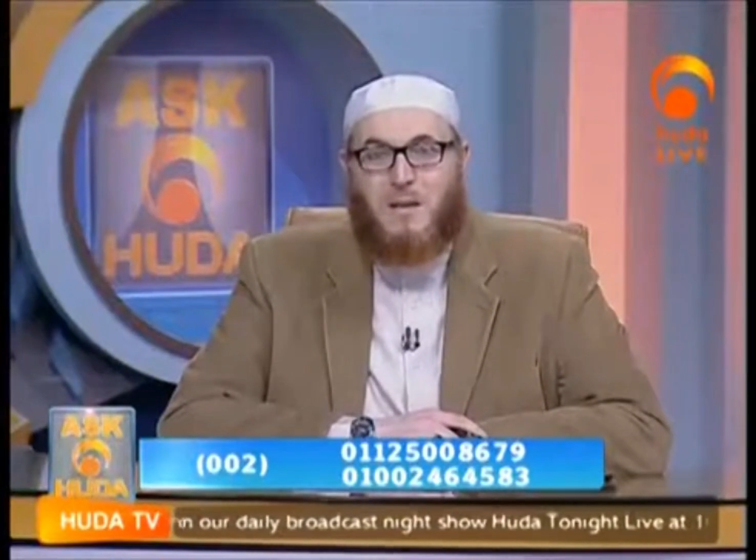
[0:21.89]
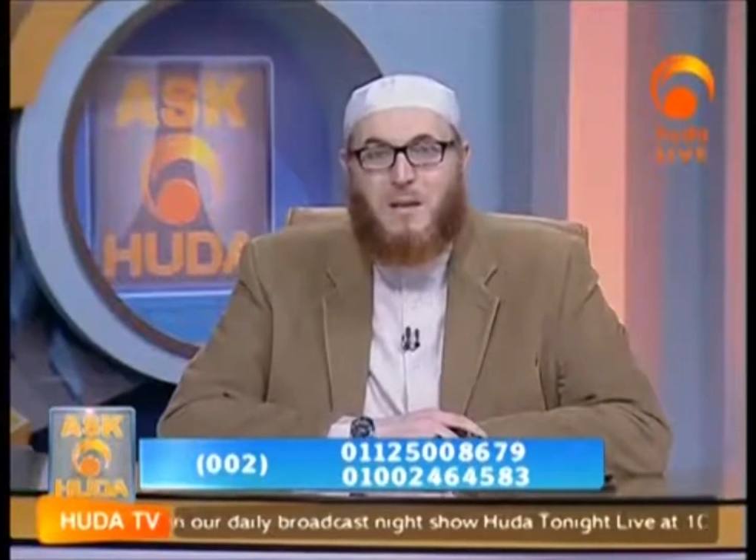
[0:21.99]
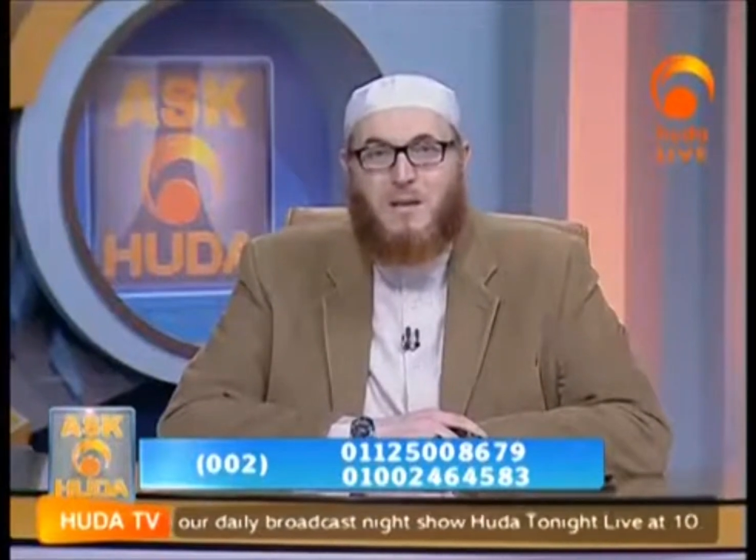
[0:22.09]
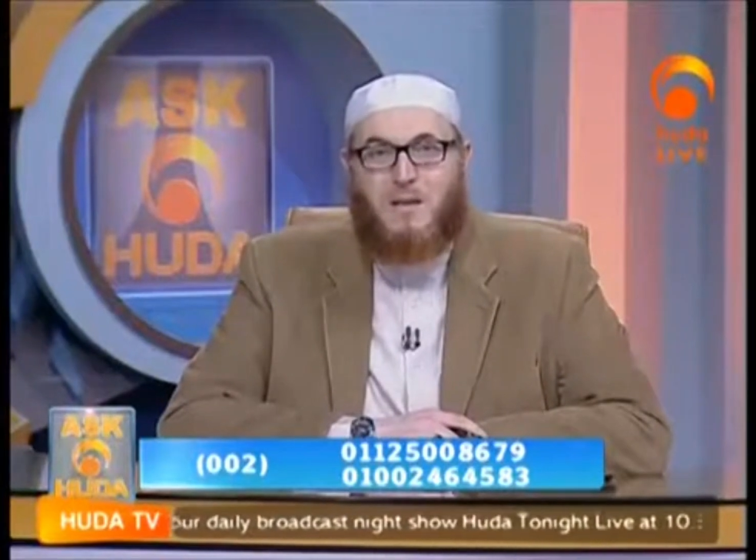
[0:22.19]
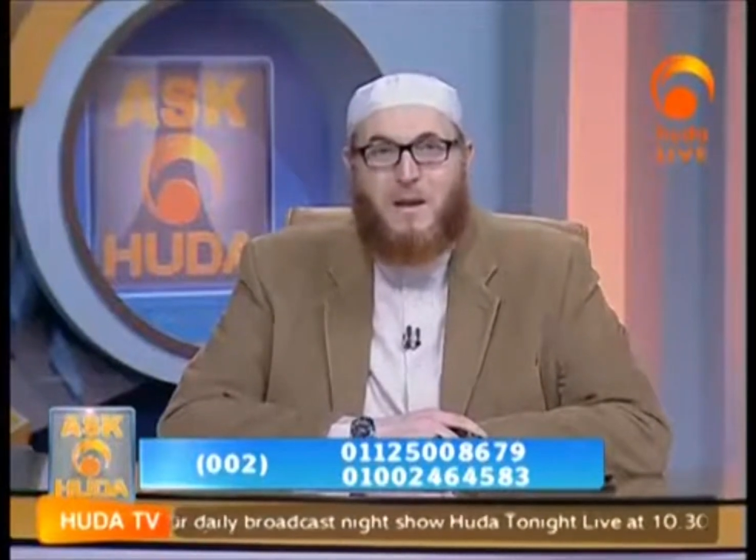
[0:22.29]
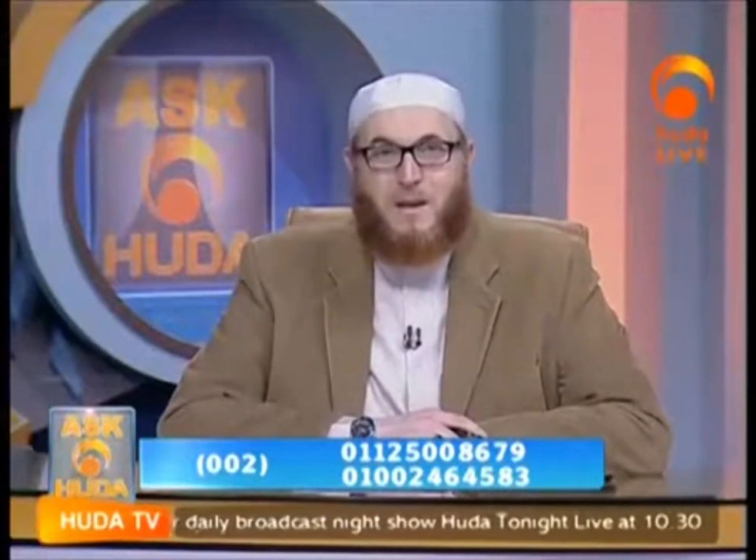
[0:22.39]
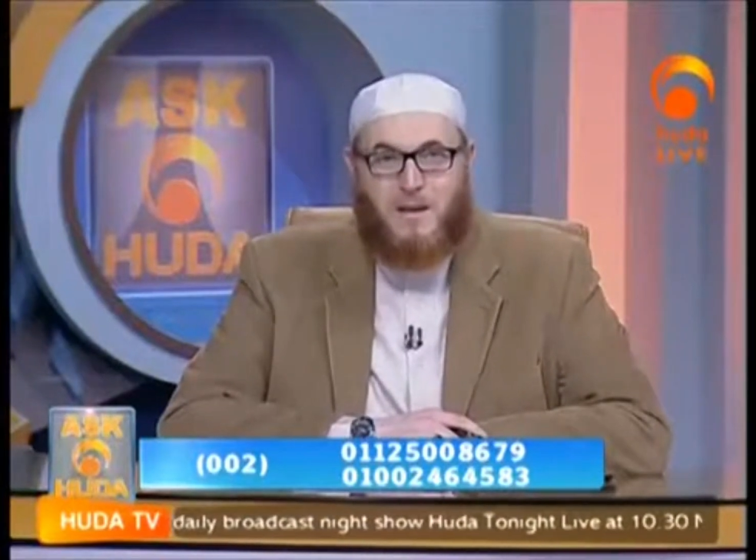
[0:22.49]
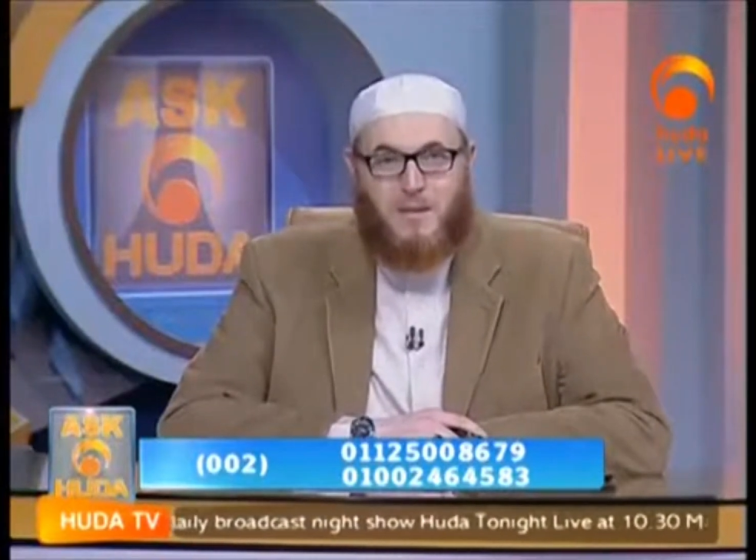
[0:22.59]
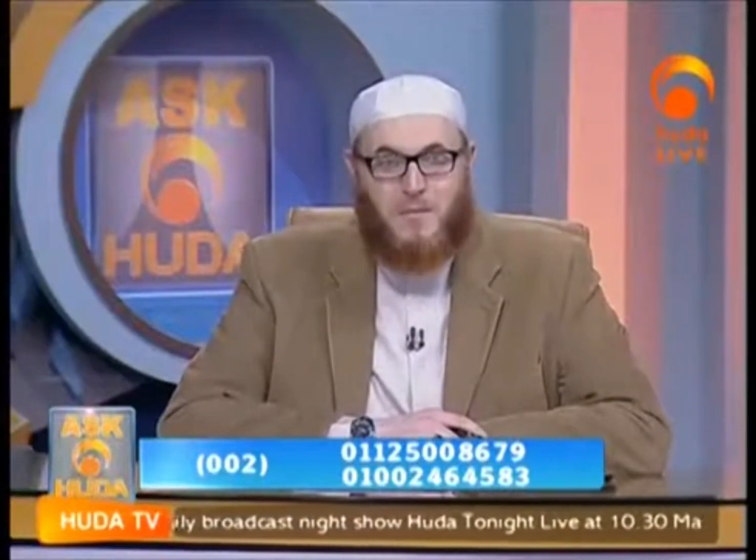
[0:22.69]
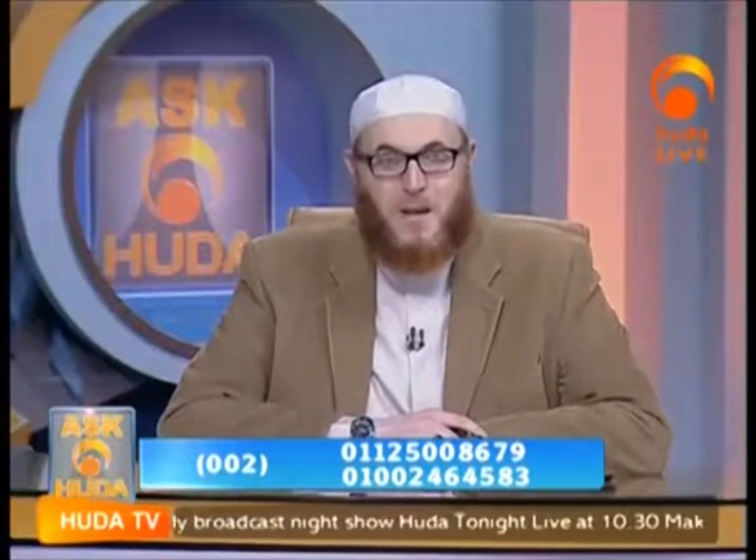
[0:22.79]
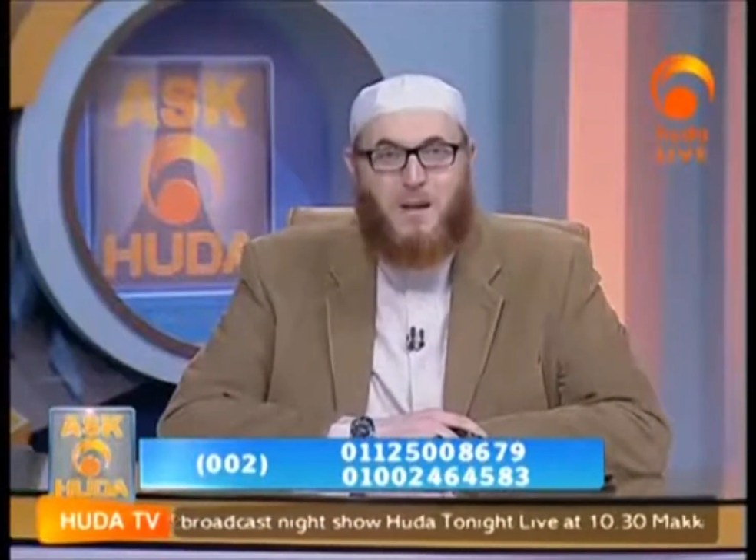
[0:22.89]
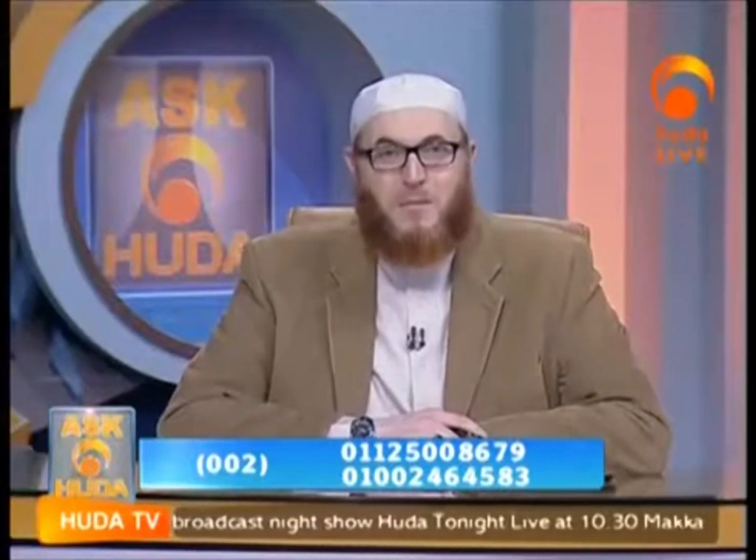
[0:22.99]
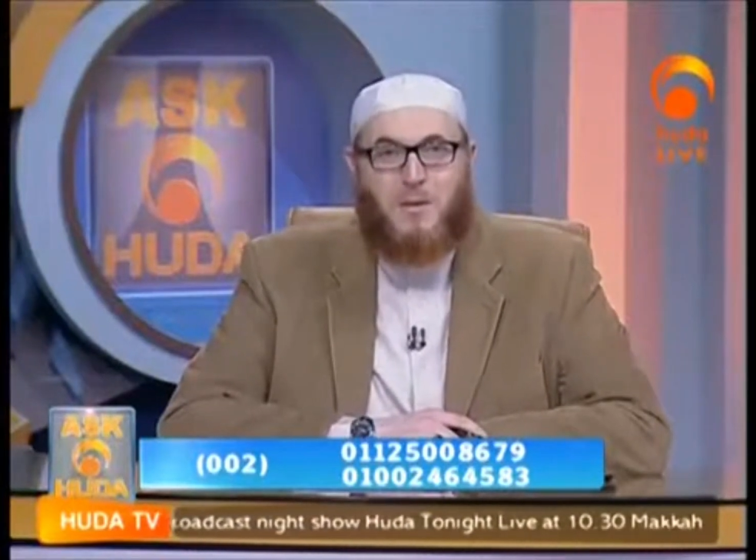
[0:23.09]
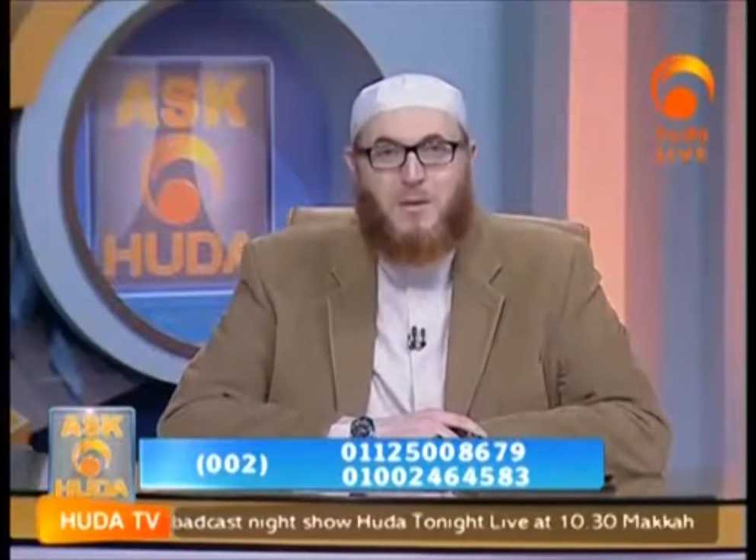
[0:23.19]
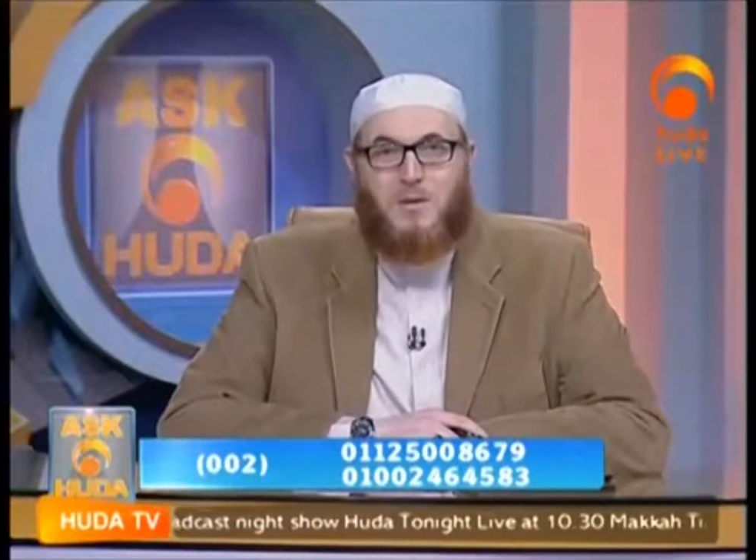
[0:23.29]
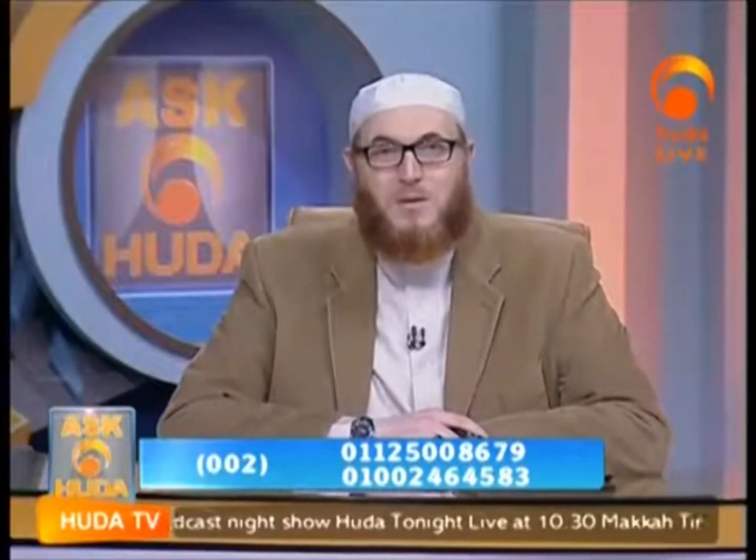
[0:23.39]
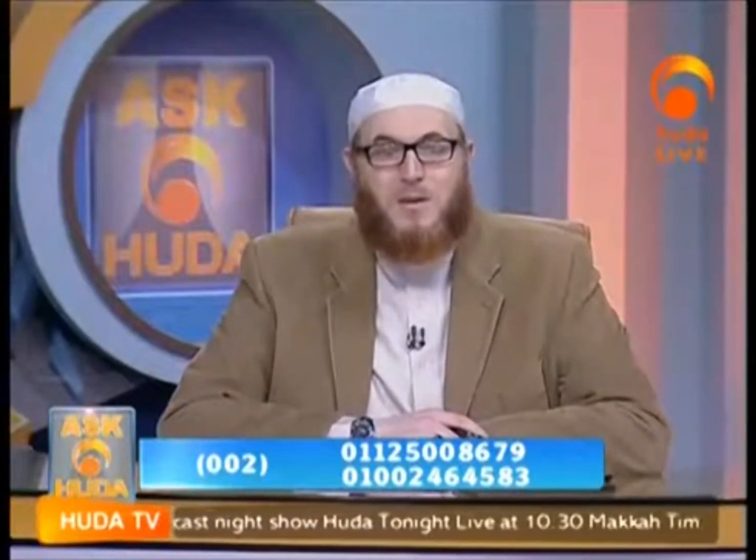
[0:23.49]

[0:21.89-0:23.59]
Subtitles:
he's not getting married because